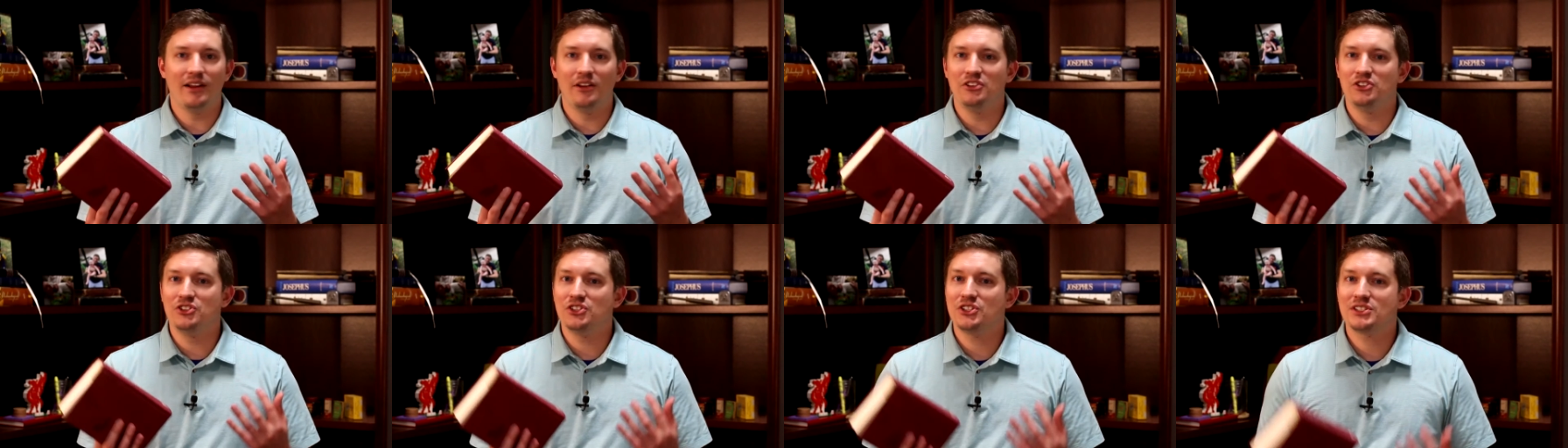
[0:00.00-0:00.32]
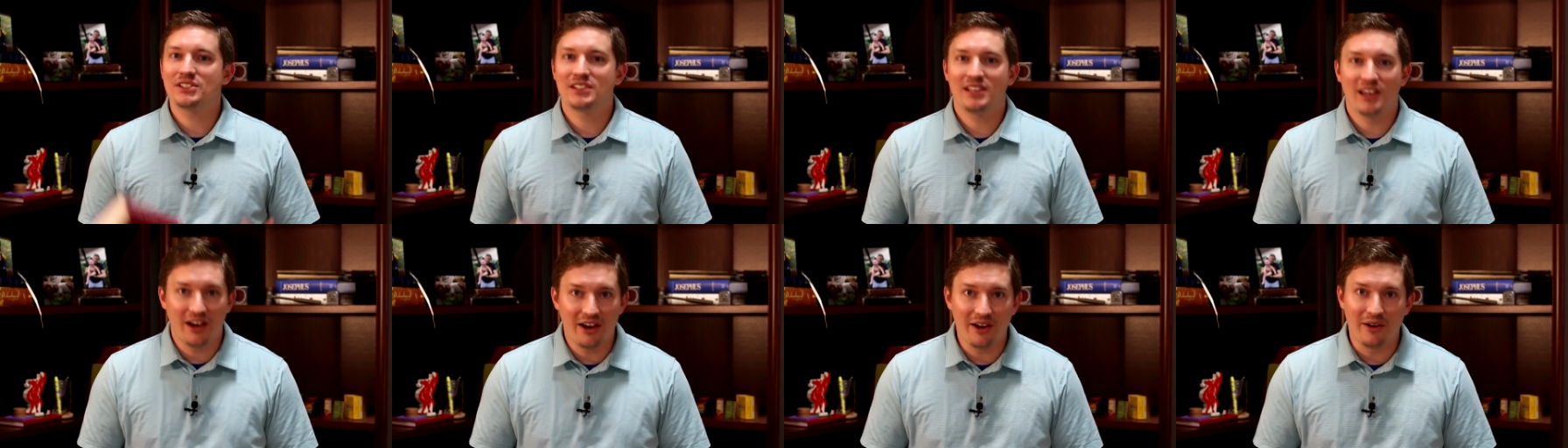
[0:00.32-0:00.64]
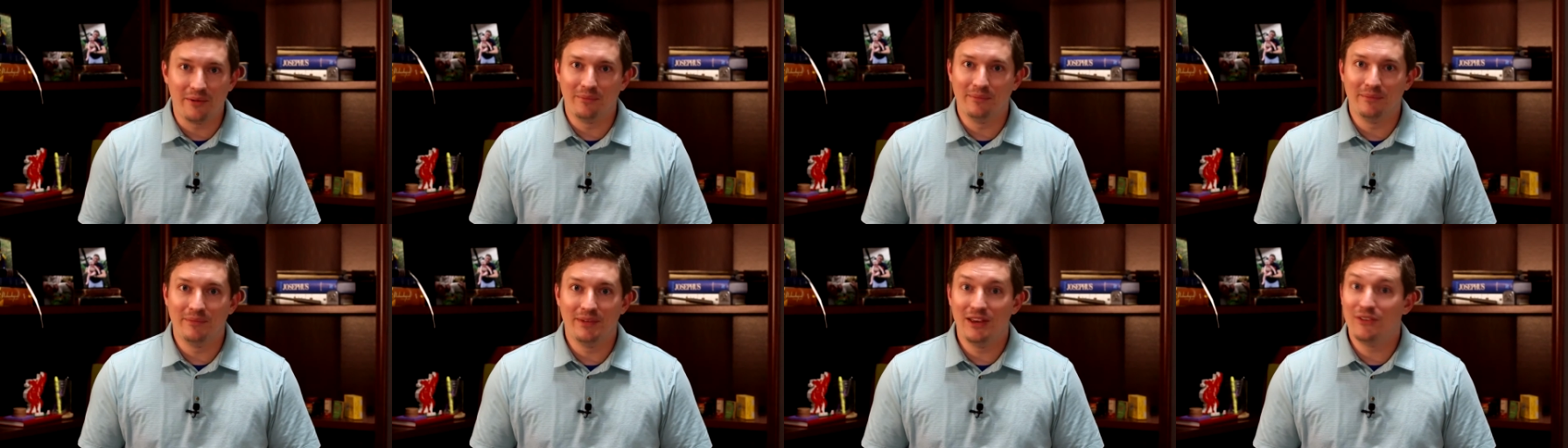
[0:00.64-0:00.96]
Just
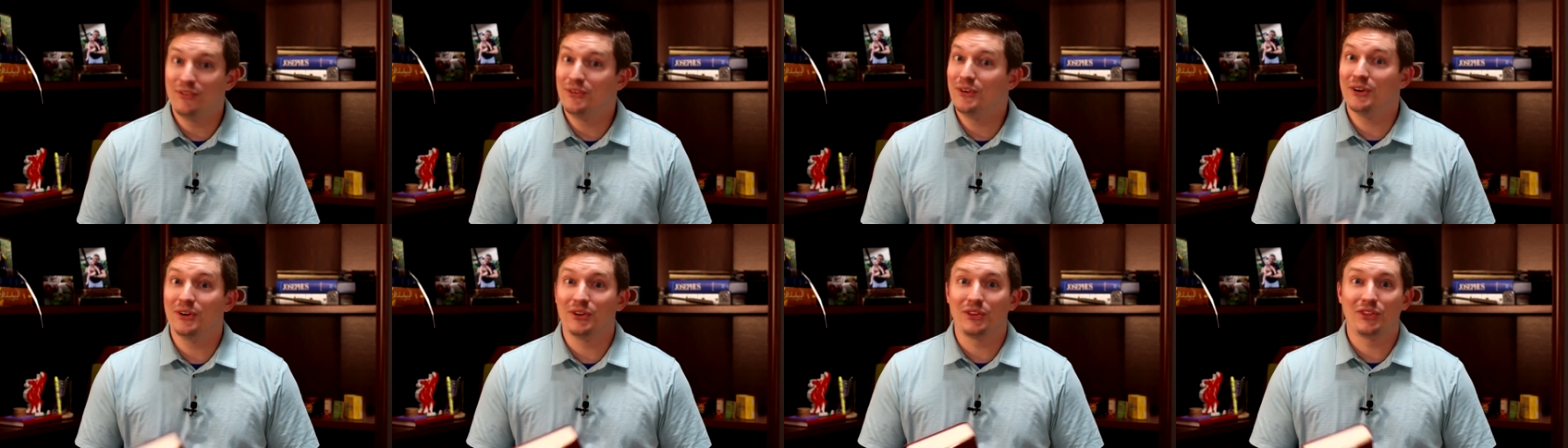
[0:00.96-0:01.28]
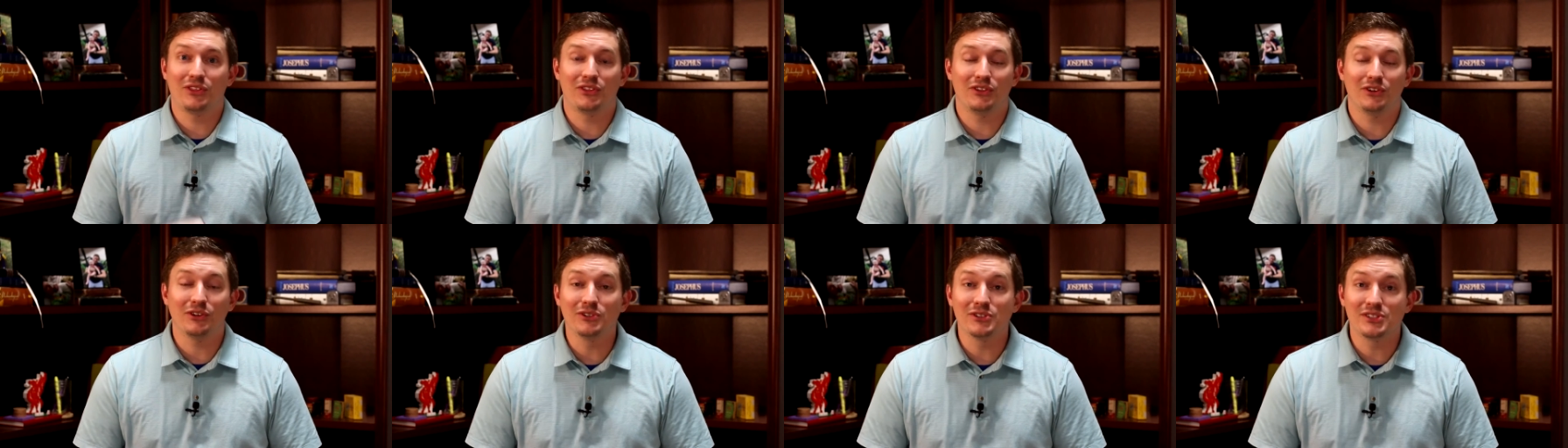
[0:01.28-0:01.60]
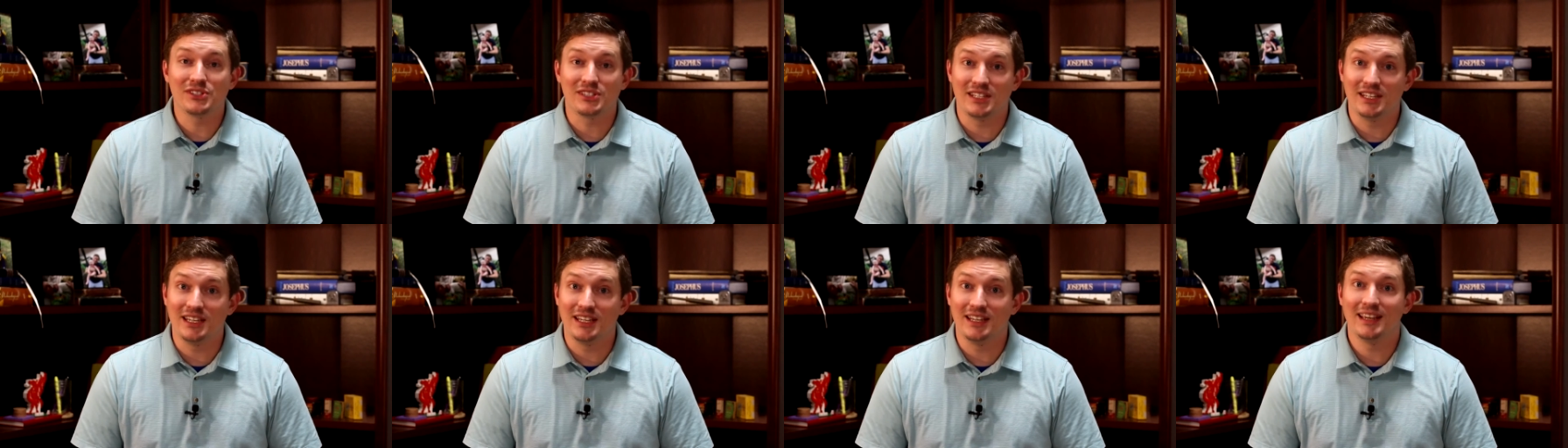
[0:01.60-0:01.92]
come. If you're
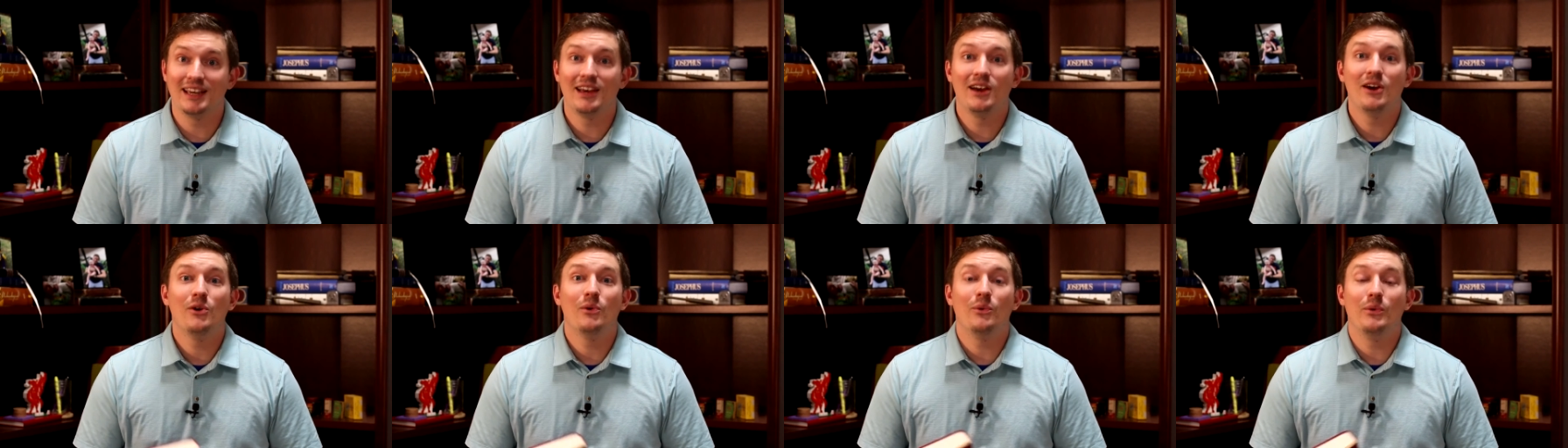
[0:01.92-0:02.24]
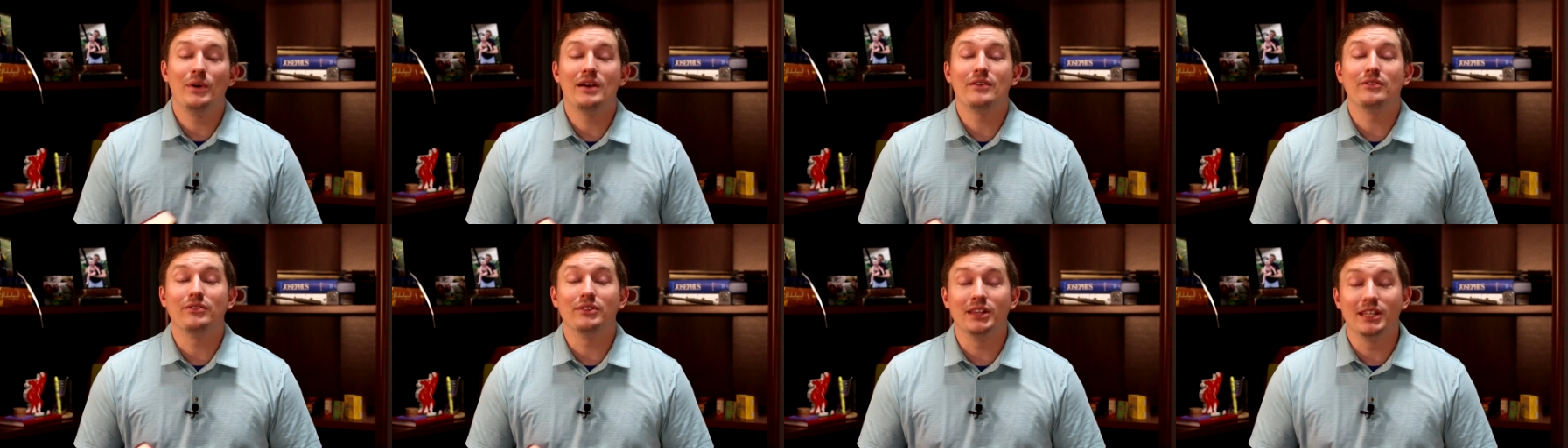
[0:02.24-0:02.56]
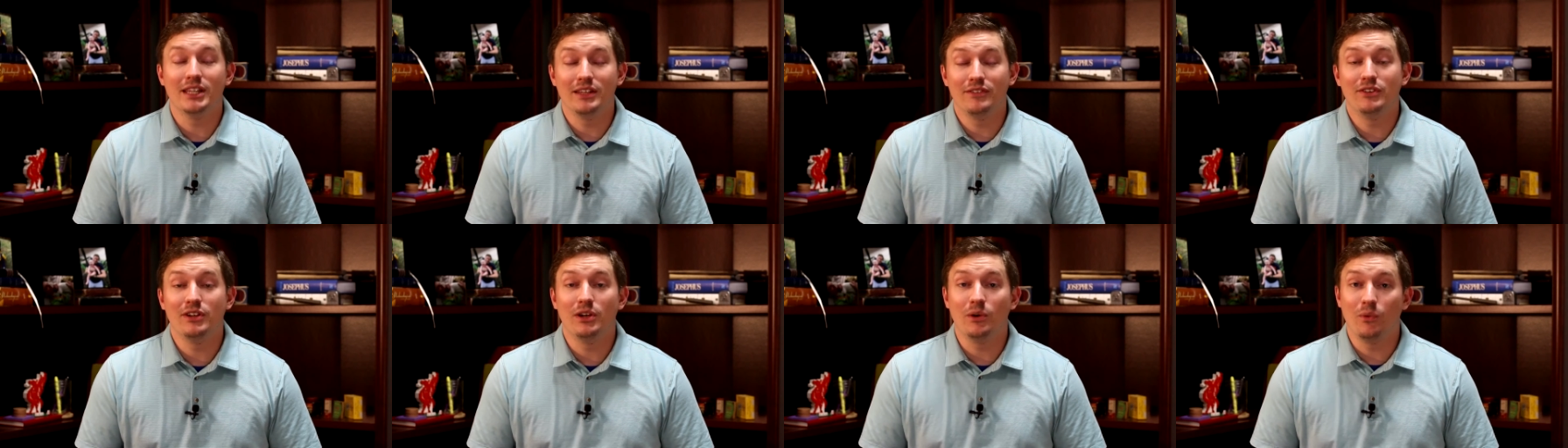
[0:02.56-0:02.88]
thirsty, we have
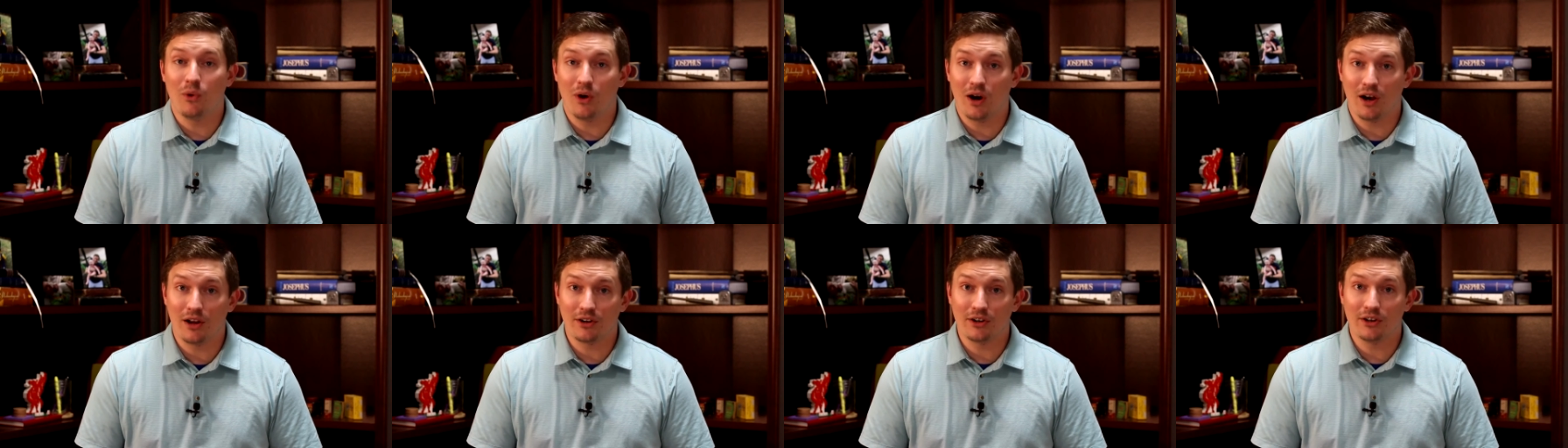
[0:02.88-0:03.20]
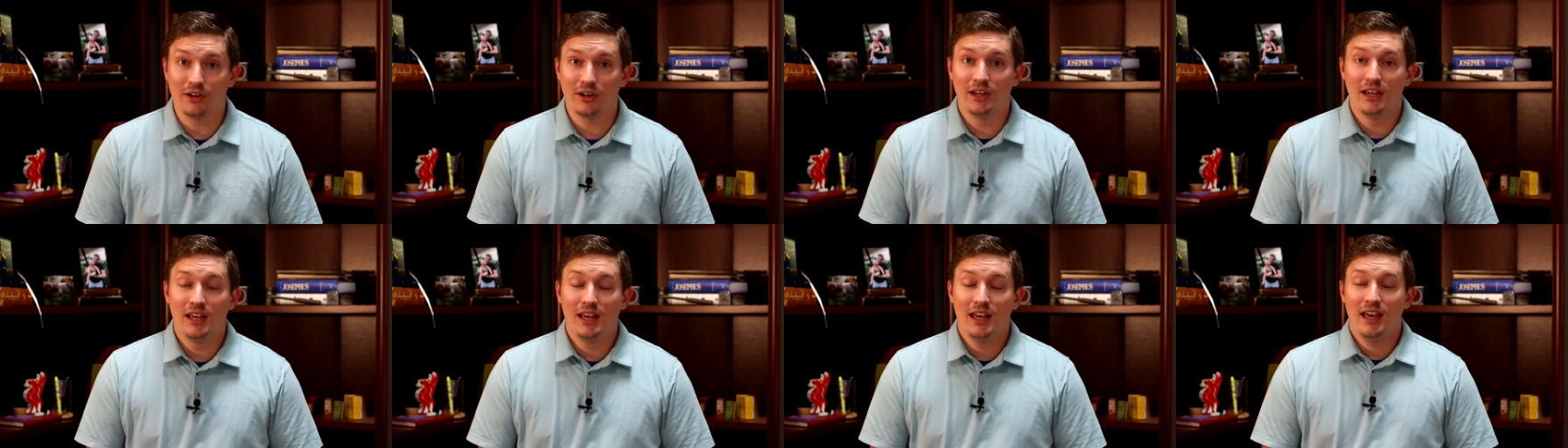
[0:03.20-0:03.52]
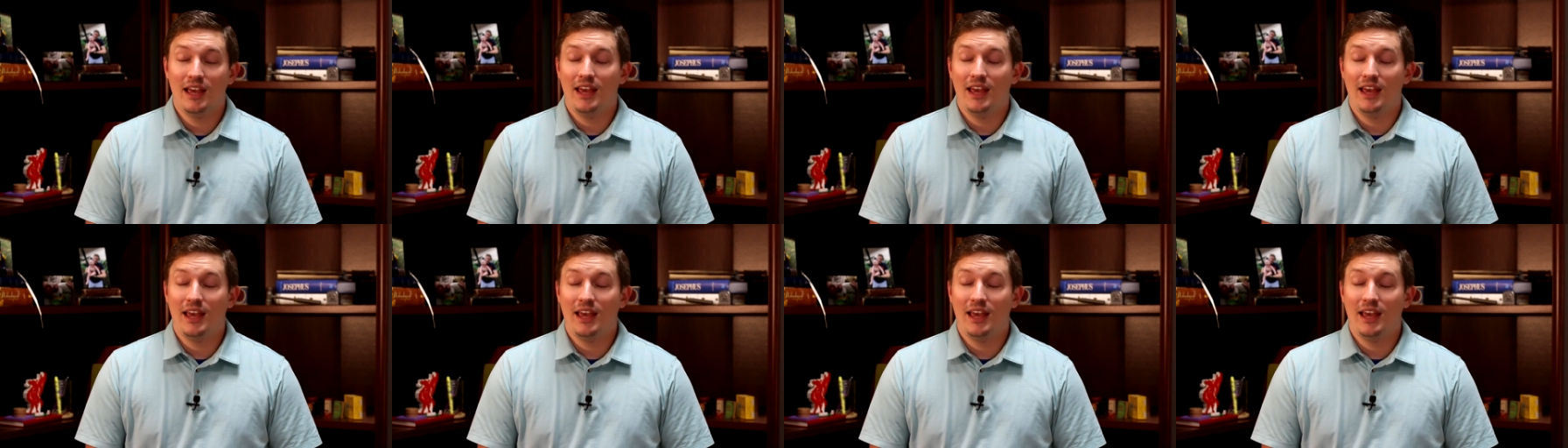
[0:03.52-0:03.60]
living water.